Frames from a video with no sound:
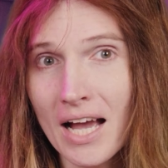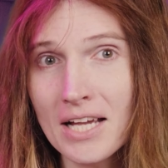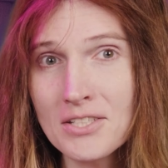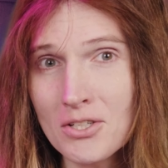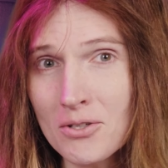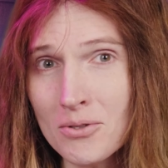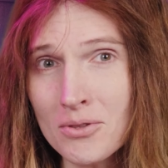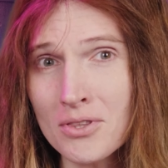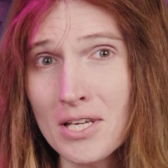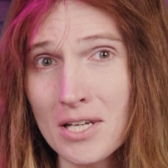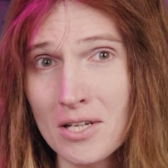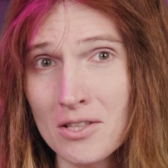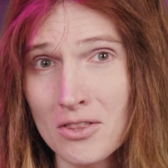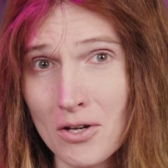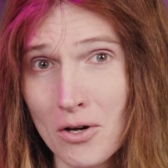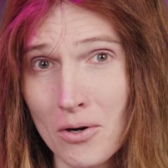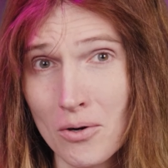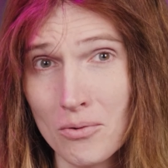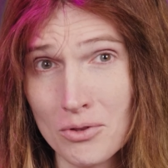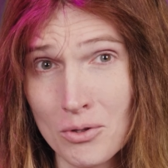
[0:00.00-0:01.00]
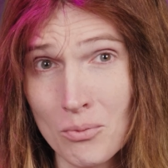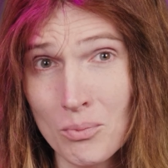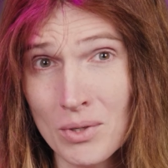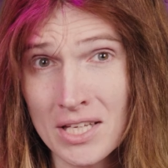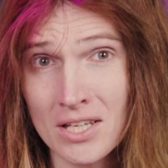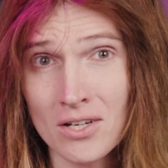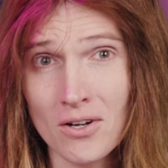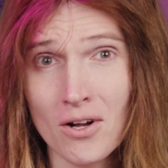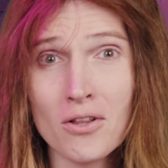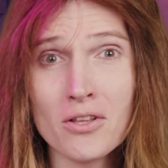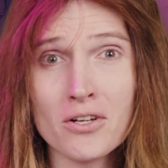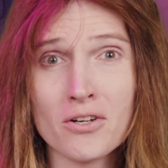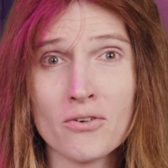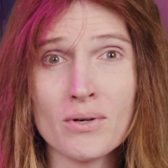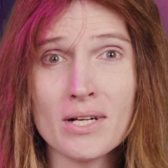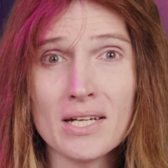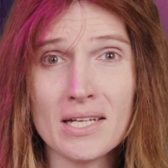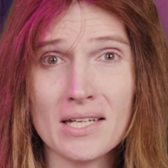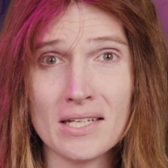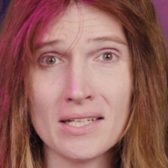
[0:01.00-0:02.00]
I do think, though, that we can all
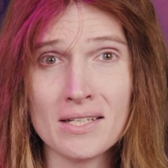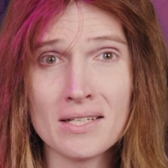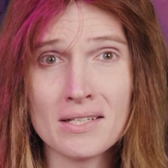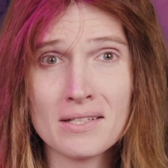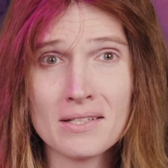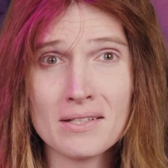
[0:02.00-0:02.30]
agree